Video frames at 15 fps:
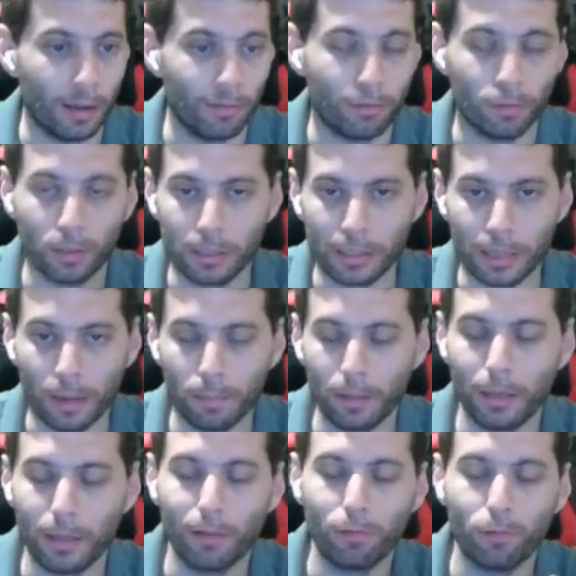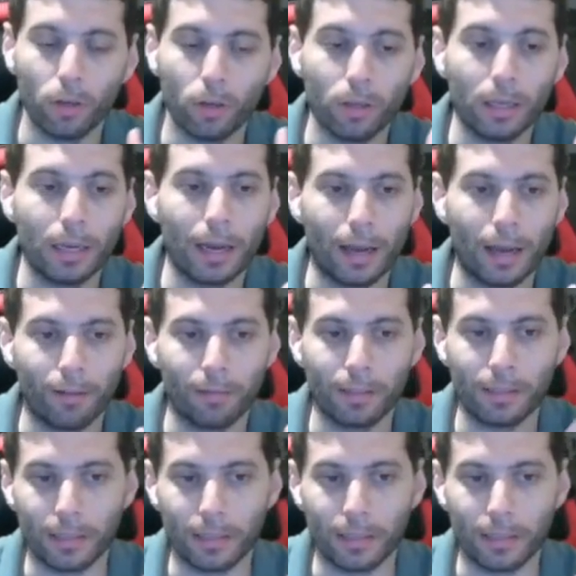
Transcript: For example, if we only have a